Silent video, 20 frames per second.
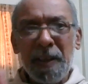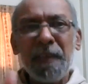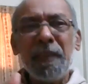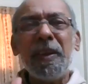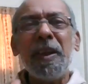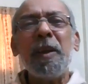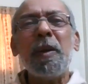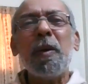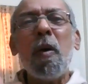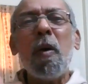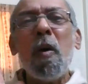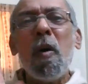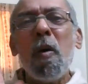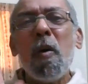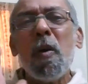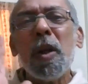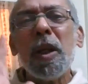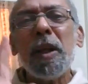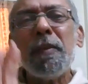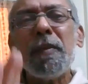Then
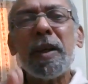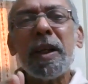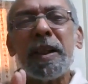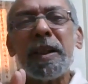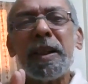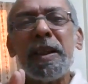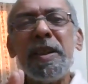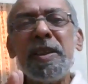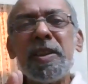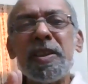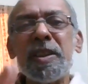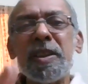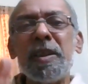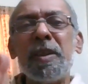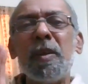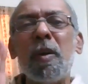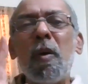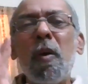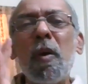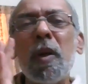all our attention,
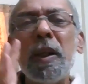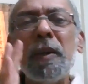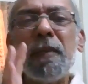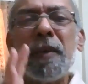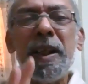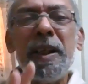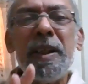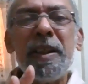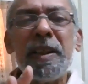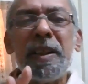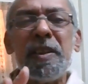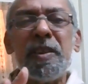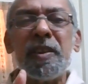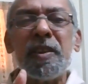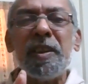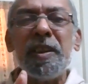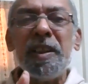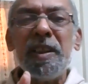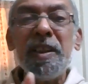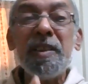all our
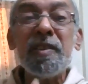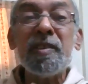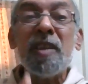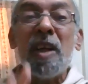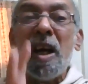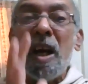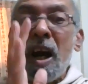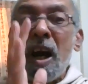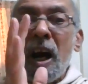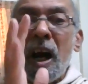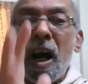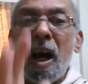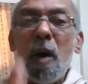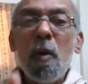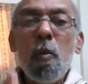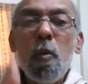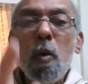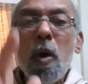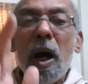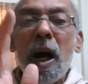intention is
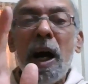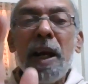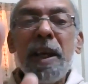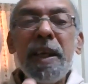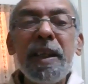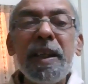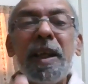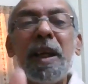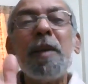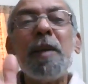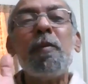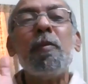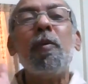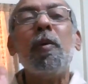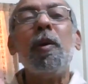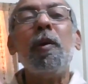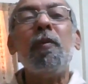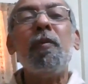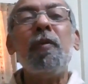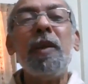how I can
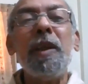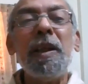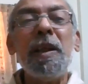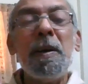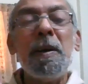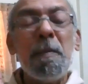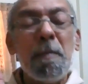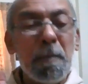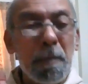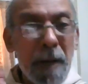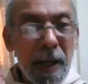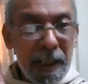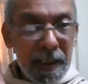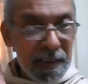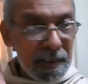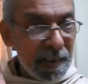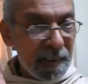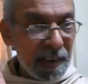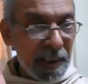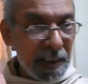fulfill my
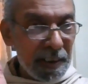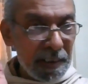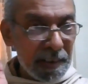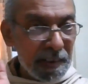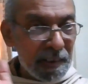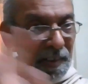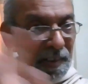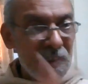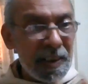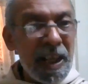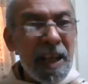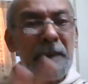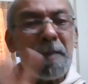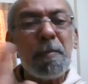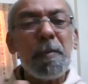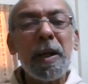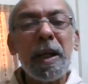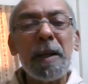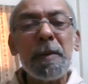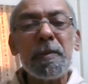desires. That
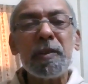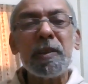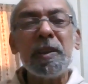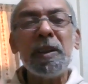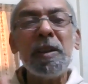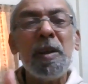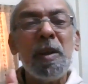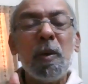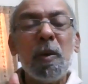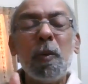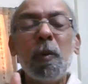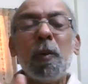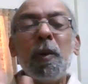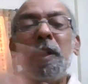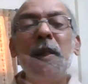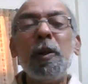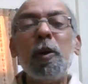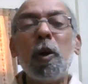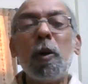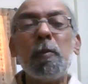becomes the
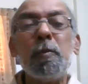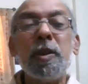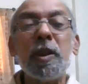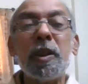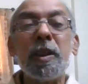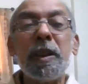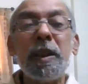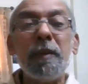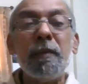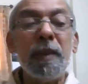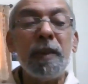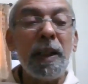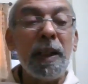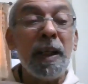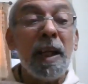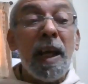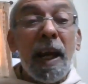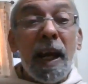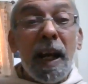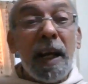only objective then.
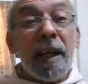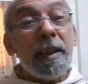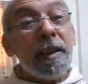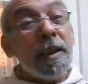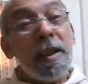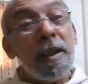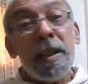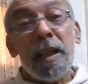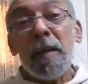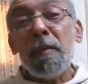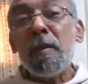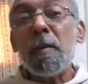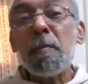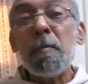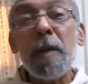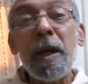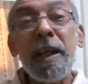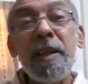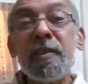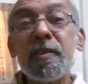And then our
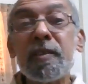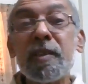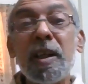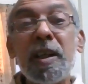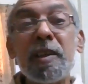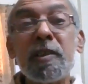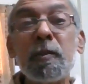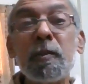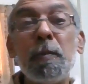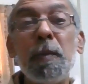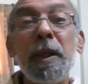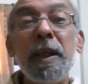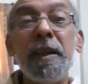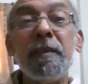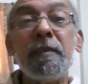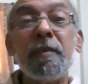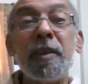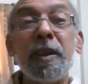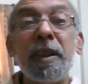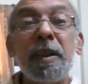mind starts playing
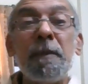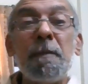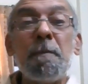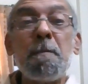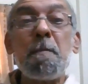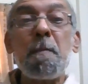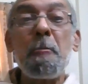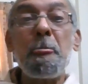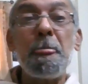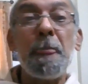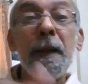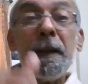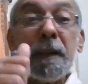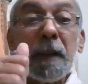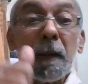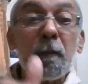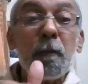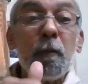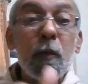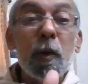trick. Then
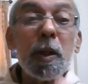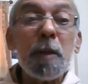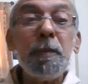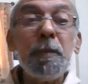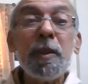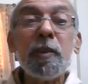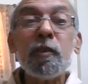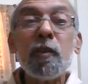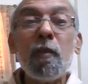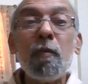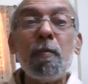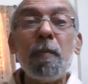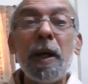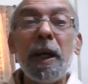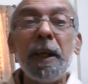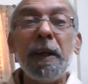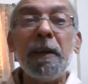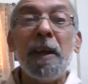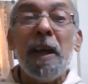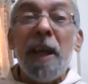that firmness of
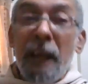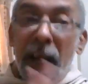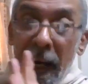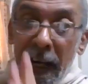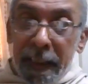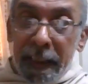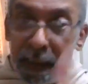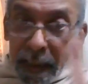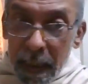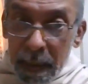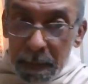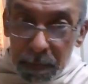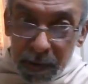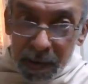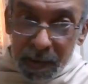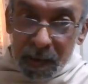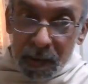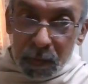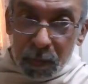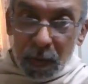mind, at times
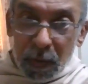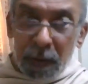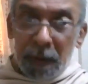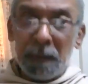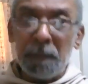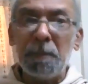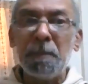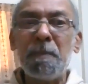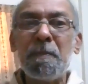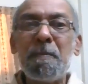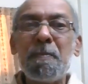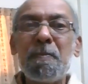it is firm,